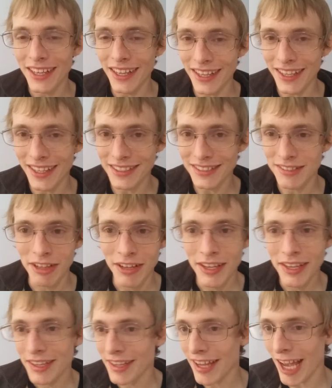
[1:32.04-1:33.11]
is
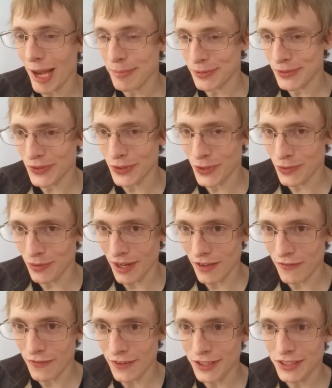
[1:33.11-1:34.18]
capture the
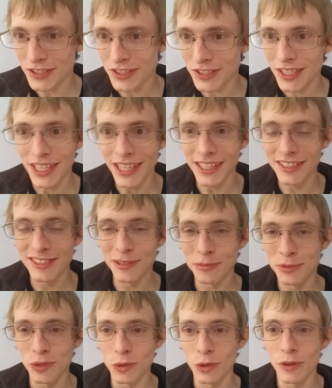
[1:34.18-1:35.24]
crayfish in some
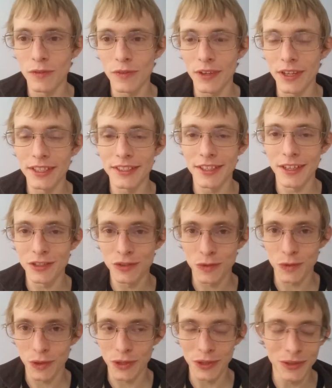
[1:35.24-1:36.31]
sort of
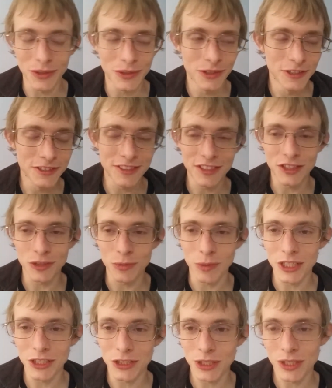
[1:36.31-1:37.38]
industrial
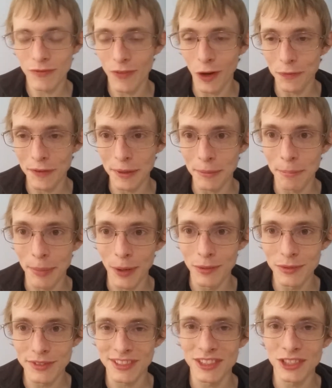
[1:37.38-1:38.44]
situation involving
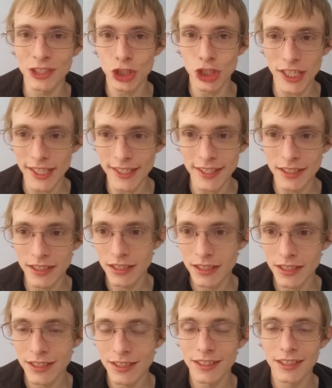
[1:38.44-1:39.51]
boats and shit.
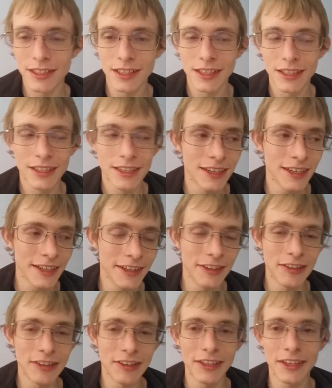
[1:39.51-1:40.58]

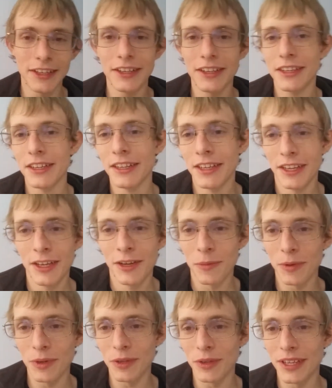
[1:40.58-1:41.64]
And then
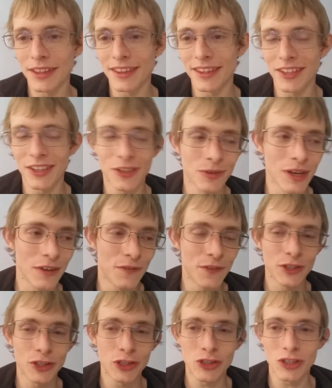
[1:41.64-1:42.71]
when you get the
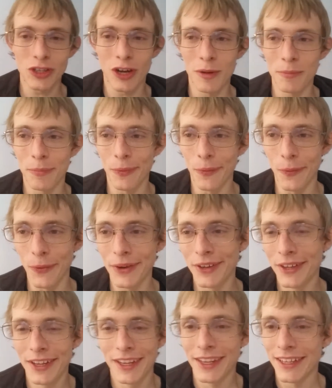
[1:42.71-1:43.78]
crayfish on
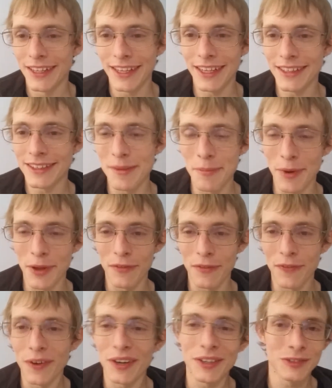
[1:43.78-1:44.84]
board, you eat the
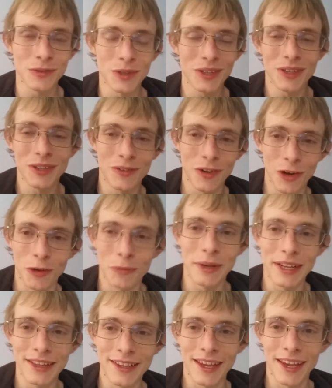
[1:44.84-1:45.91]
motherfuckers. Or you can grow them
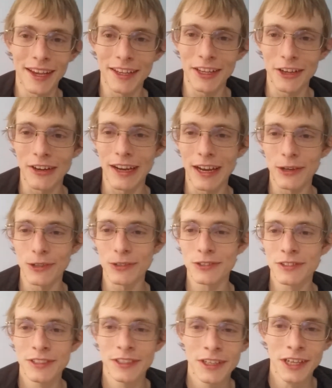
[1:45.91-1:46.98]
in a tank at your
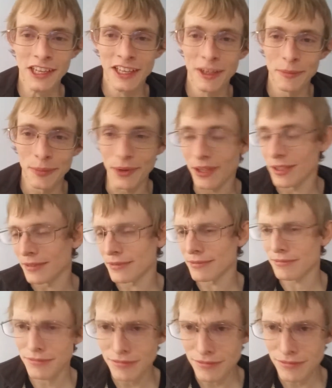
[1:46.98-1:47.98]
house. But